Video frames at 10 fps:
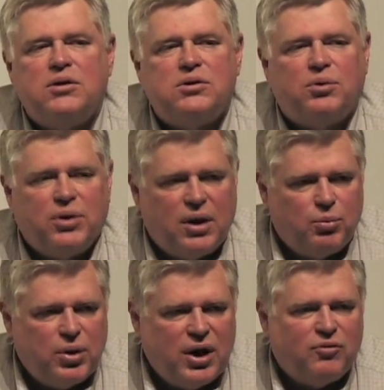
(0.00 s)
So
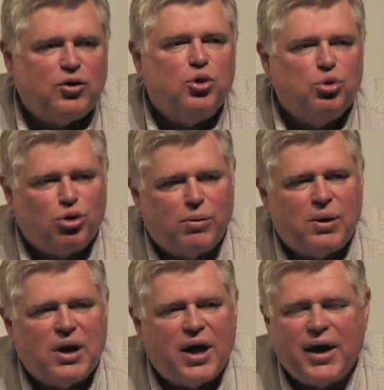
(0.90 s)
again, we have to
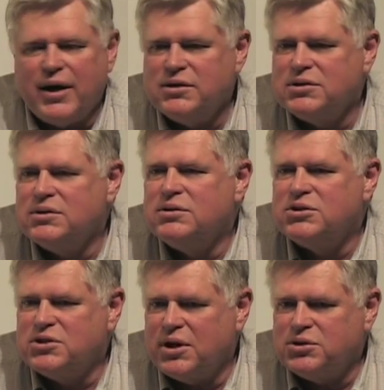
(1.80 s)
normalize
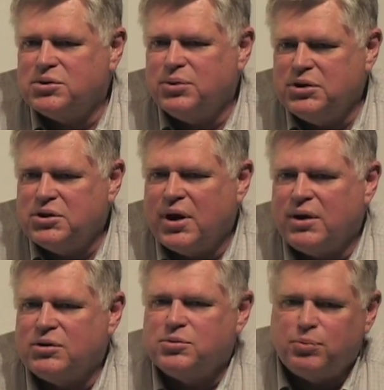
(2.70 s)
sensory
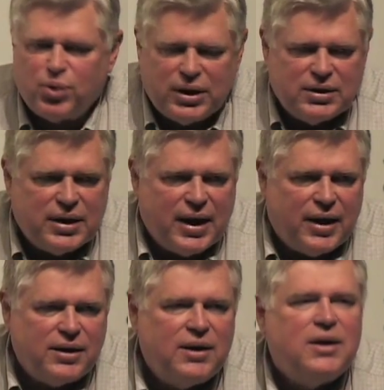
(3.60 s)
channels, bring
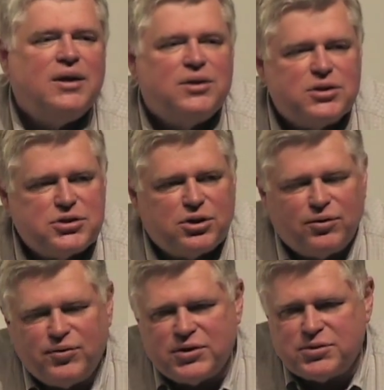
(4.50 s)
down the
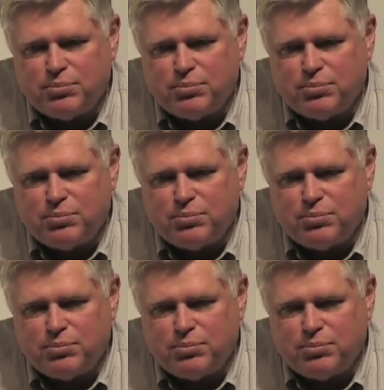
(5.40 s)
surface,